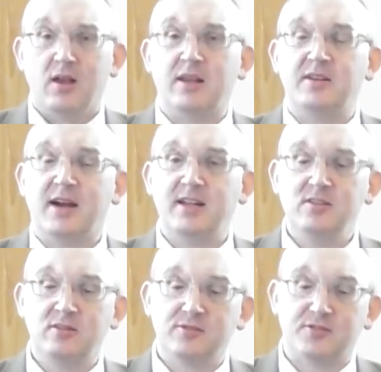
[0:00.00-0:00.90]
and
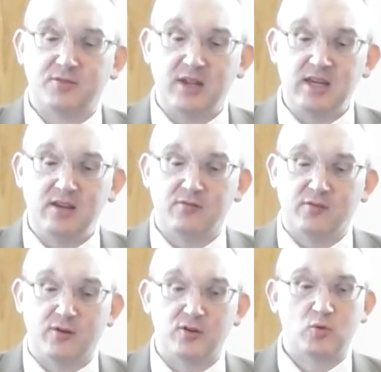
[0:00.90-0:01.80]
Daniel 3
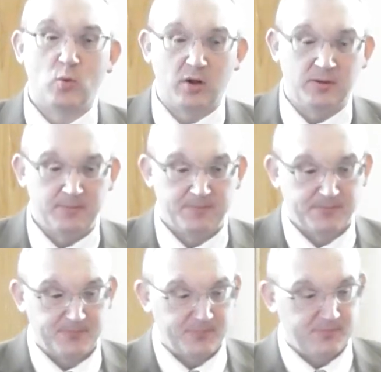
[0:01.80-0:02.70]
verse 1.
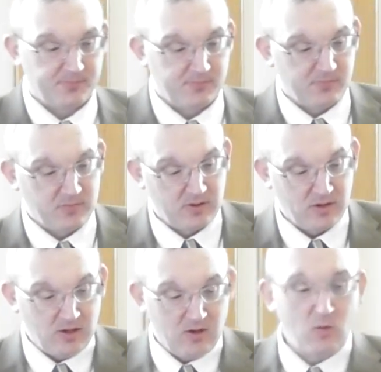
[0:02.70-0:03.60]

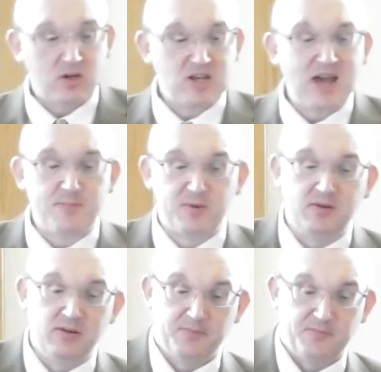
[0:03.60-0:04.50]
What has
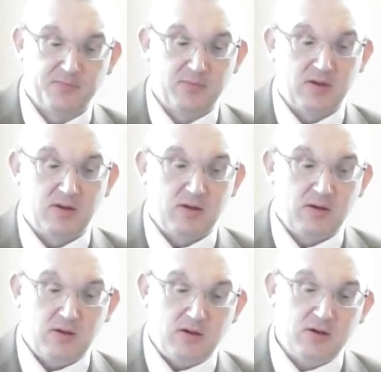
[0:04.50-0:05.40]
happened
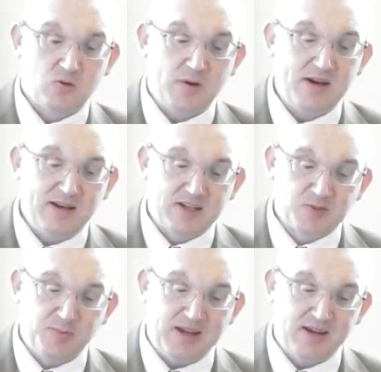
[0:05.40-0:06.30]
is well
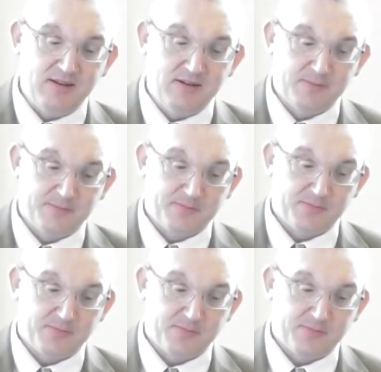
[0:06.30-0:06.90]
explained